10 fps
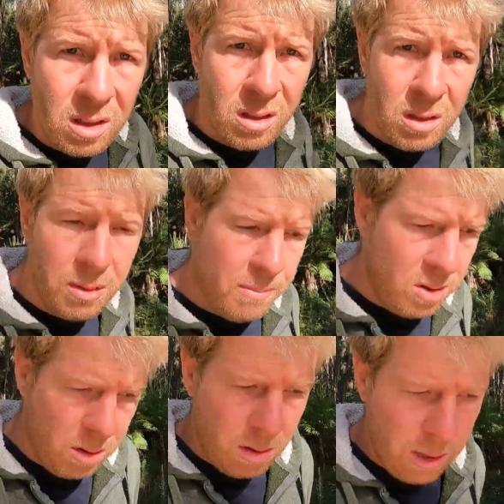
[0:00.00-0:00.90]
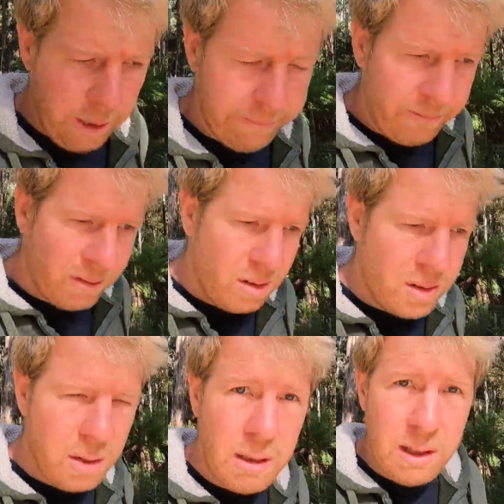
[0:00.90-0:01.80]
Good morning.
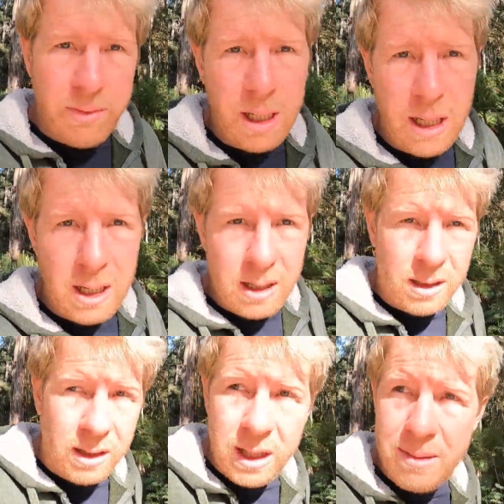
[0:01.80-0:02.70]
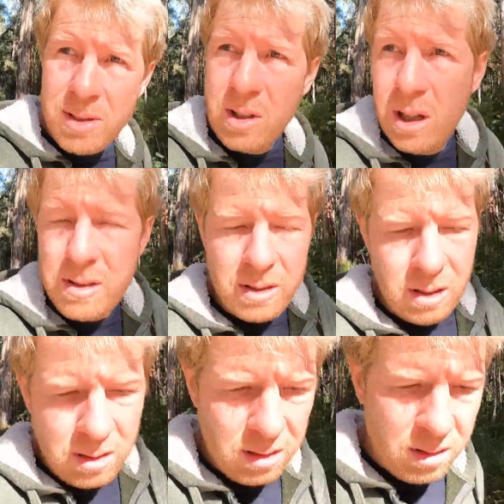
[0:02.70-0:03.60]
So we left our campsite.
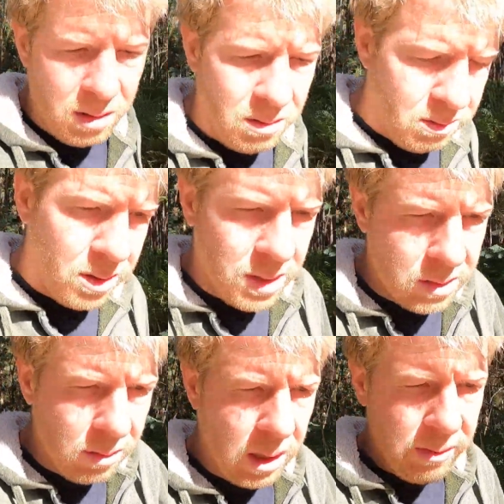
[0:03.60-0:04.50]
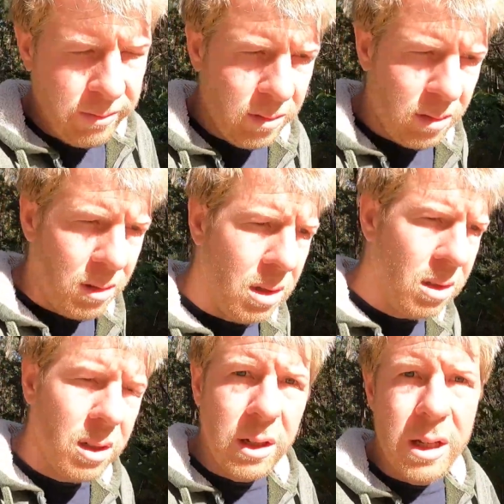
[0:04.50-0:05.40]
We're just looking for
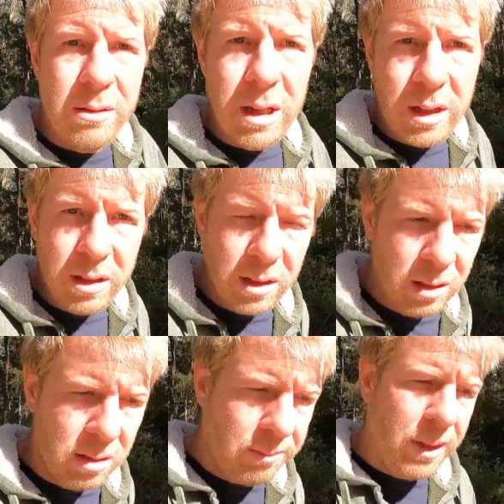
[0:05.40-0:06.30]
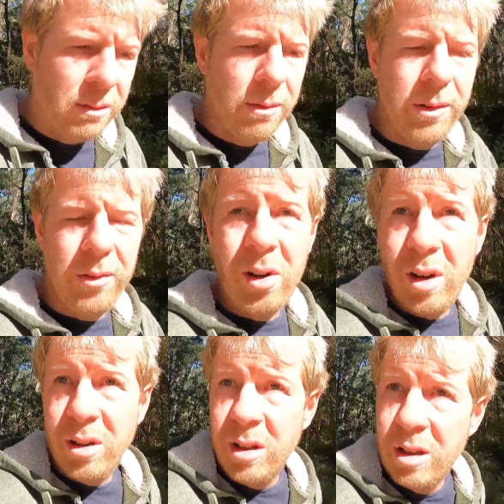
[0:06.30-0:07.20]
another one along Big River
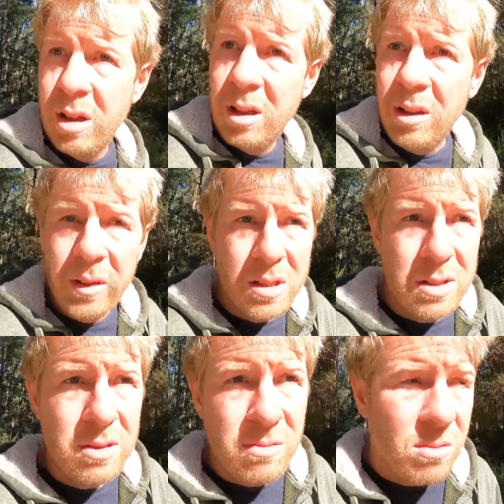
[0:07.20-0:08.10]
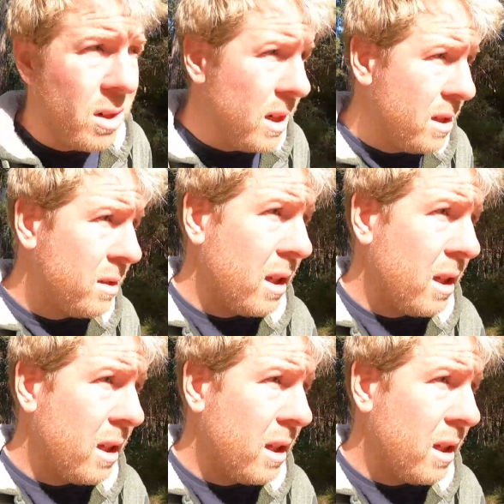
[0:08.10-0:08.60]
Road. So this is Reed's